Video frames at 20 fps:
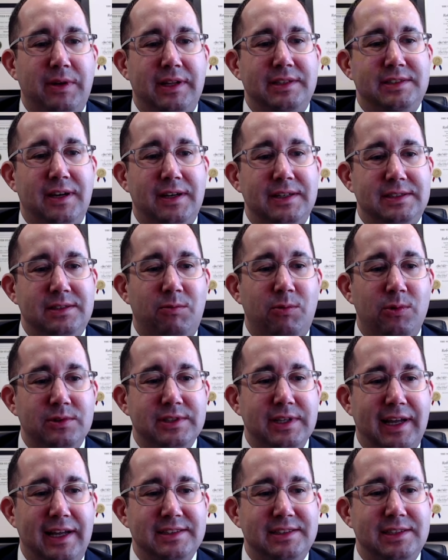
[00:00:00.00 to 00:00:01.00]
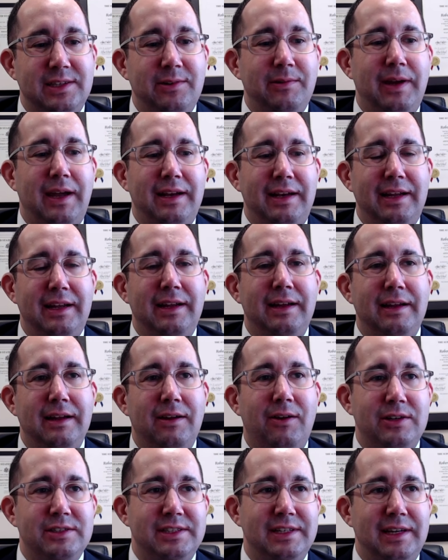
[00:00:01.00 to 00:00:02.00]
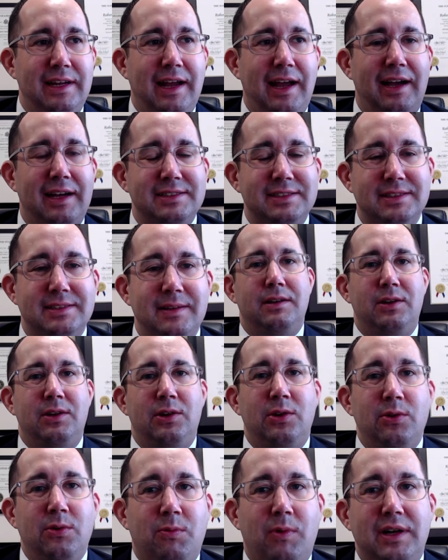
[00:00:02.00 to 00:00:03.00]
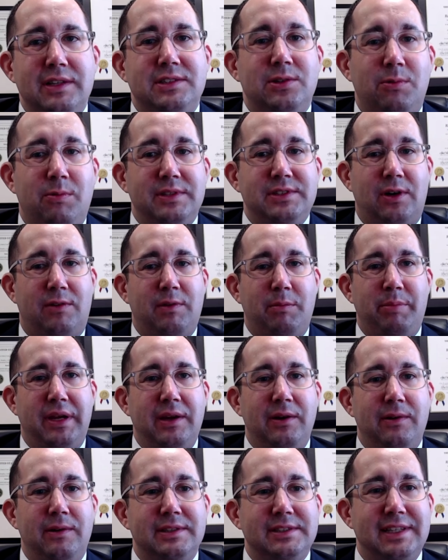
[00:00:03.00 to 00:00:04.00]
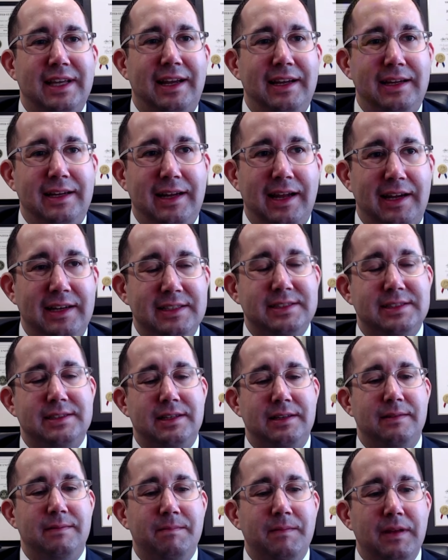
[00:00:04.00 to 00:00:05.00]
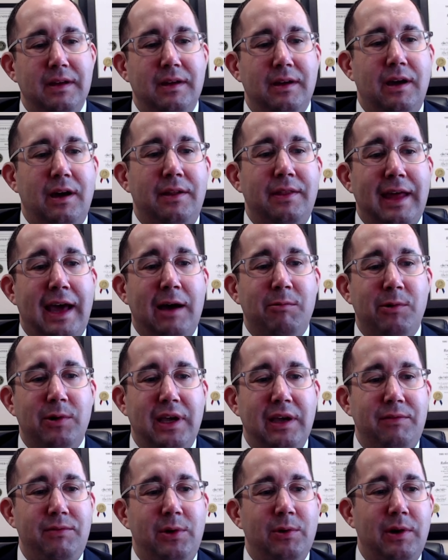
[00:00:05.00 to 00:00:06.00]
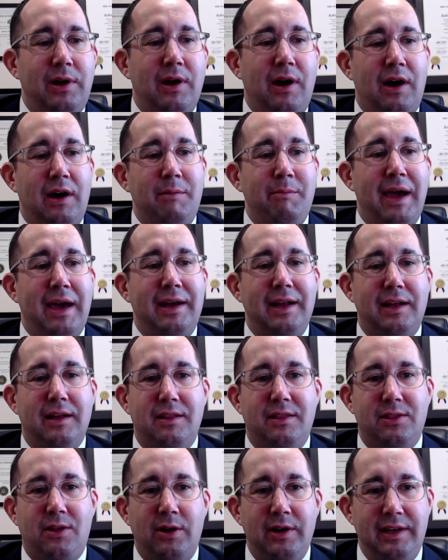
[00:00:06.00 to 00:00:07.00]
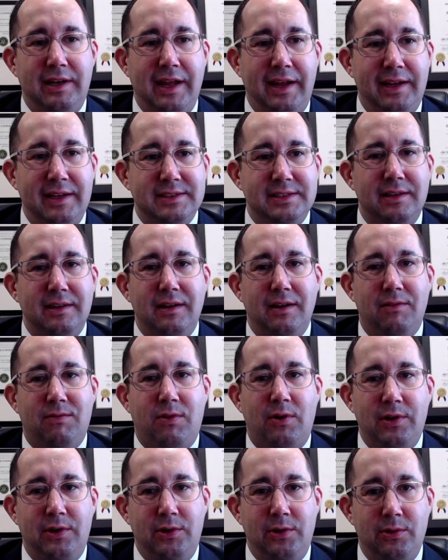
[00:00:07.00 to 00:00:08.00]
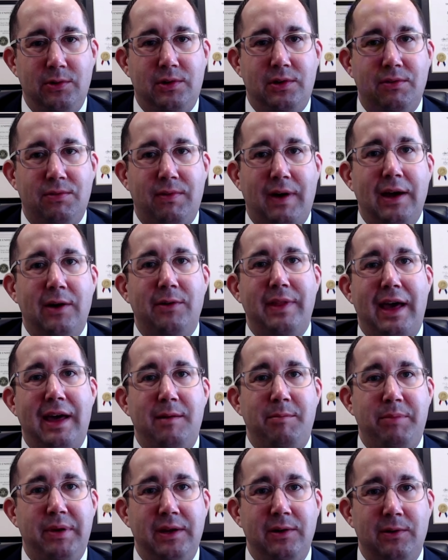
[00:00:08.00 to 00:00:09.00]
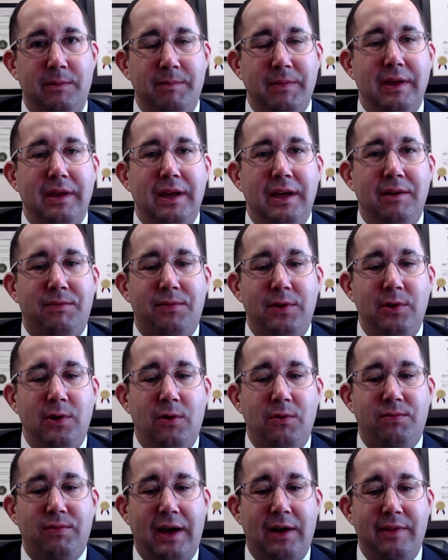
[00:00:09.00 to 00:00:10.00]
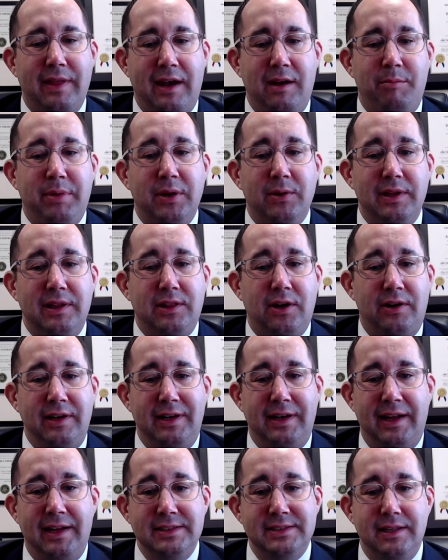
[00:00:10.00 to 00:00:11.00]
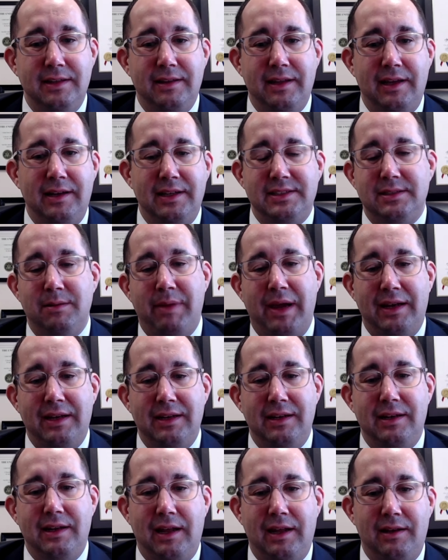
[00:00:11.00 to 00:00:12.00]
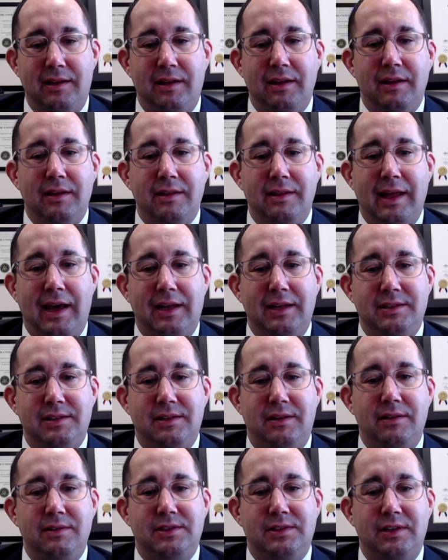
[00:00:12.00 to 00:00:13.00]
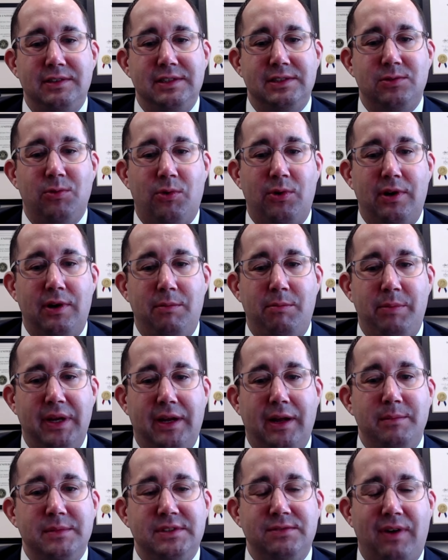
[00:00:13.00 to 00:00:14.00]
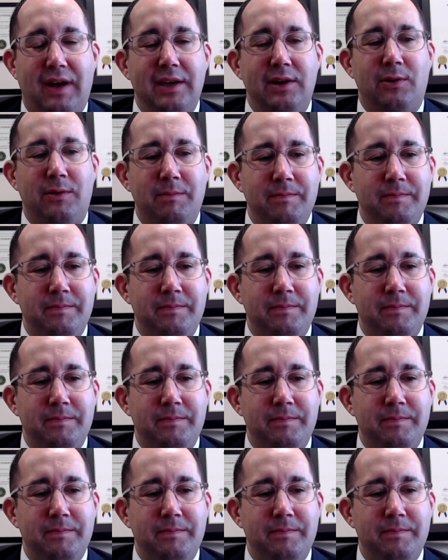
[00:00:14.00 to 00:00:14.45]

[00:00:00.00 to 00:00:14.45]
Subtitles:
the judge rules against you and he or she asks, do you want to reserve appeal? Say yes. That will give you an automatic 30 days for you to file that appeal. If you don't file that appeal in 30 days, then it's abandoned and that judge's order becomes final.